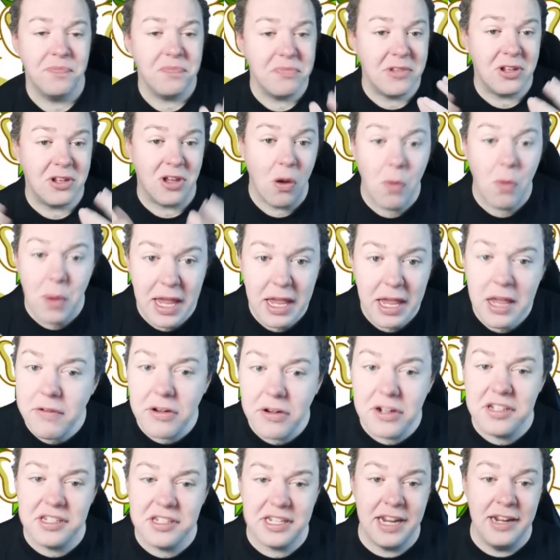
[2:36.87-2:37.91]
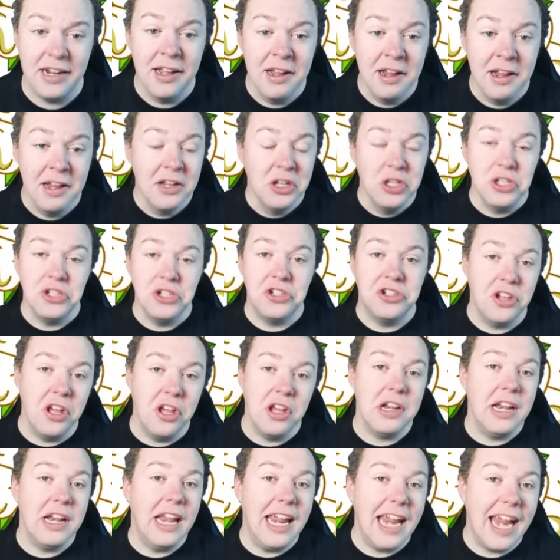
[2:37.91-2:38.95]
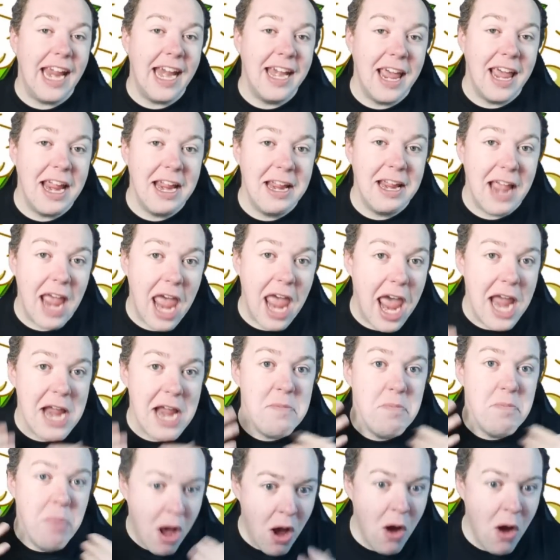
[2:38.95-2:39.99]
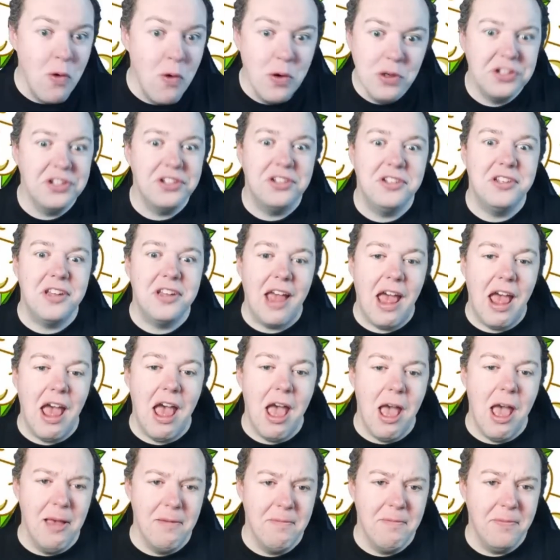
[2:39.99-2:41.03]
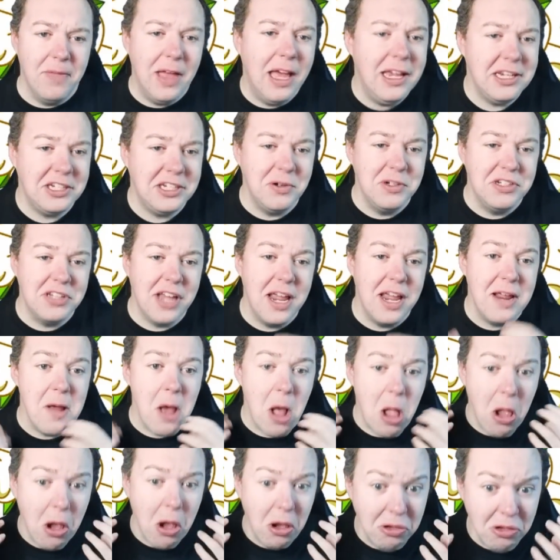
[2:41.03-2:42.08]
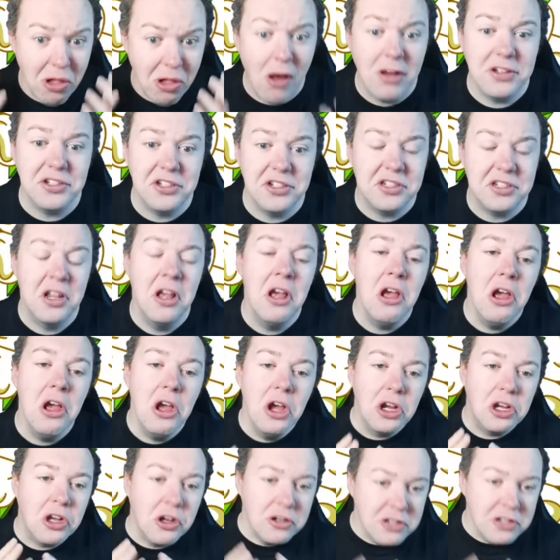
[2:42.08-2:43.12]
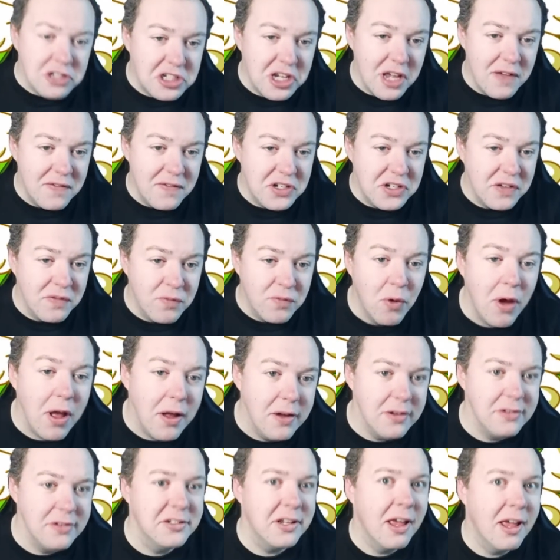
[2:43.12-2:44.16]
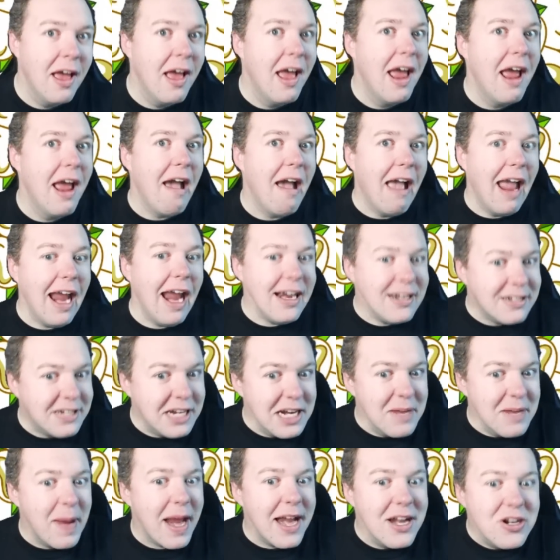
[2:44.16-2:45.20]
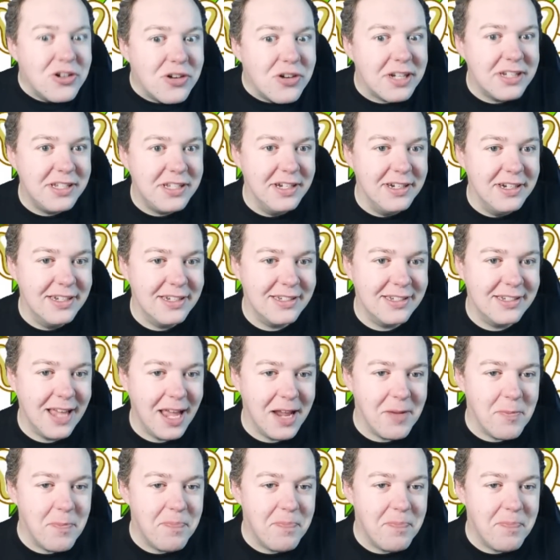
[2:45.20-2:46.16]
coherency, certainly in a post, shall we say, loss Conservative world, it's going to be interesting to see.